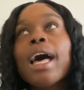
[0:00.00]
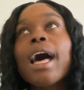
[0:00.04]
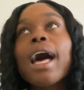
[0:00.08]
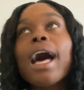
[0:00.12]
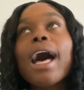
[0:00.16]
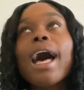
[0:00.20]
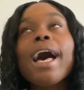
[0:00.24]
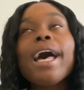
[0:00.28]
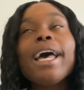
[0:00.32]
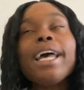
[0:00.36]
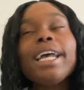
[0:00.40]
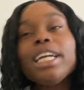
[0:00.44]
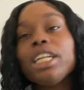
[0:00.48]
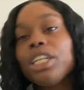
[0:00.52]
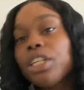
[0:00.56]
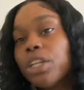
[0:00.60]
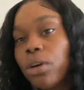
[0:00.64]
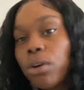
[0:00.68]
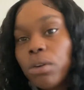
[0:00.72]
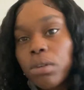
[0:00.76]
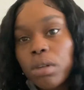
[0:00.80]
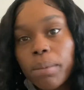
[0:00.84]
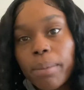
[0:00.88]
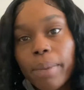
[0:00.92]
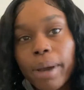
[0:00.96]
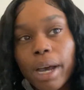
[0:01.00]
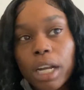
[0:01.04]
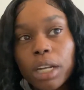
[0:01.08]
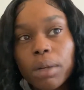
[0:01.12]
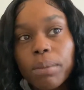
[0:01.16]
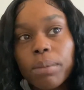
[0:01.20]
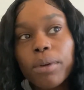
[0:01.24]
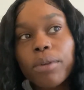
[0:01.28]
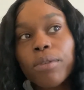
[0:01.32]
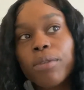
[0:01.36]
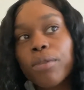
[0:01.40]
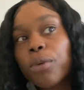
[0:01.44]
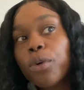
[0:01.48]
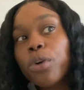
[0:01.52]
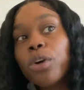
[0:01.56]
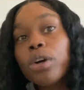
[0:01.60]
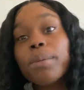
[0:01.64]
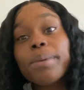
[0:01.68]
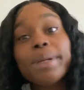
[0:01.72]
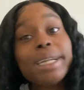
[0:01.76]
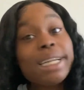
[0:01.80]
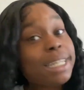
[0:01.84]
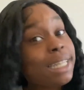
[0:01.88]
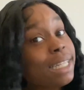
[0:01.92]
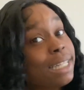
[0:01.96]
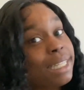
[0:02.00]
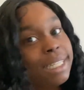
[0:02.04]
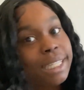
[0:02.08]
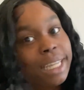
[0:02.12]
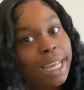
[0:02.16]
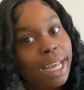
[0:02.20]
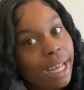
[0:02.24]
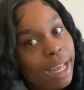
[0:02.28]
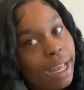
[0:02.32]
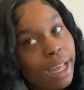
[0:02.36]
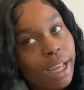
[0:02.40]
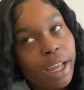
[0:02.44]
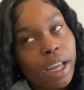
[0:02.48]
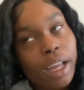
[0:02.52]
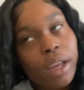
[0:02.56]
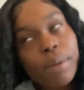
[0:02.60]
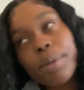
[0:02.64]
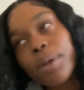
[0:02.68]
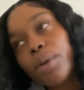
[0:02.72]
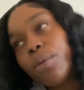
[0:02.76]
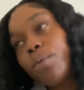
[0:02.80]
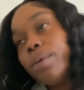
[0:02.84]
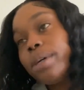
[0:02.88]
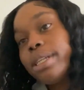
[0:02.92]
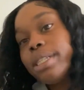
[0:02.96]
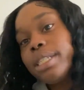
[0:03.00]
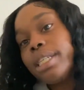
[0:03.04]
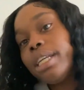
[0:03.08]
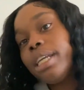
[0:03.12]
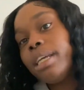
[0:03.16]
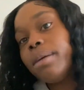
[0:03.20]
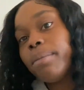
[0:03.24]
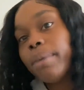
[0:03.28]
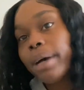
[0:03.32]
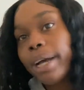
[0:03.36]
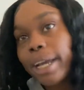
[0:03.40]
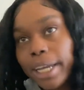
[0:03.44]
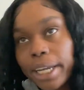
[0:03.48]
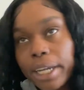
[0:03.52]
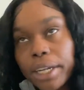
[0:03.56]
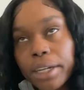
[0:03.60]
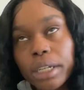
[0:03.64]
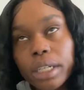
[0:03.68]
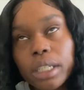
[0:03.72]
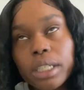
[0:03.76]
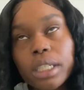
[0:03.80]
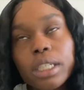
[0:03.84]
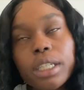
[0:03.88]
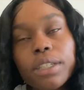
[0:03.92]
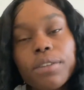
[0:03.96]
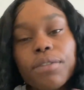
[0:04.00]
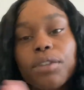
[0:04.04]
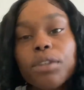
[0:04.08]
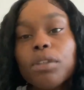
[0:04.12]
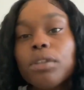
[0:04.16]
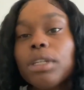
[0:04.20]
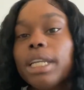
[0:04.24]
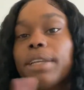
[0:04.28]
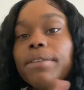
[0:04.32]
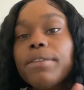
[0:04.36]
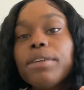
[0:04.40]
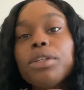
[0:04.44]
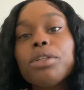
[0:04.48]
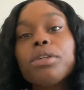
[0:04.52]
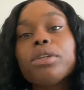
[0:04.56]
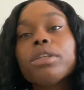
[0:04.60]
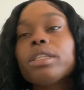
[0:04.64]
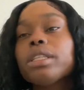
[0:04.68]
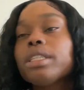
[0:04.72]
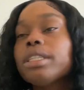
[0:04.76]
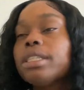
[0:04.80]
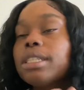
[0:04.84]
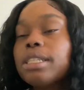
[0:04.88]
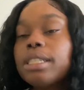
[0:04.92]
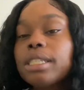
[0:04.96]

I had known about it before, but at the time, it wasn't in my area. If you live in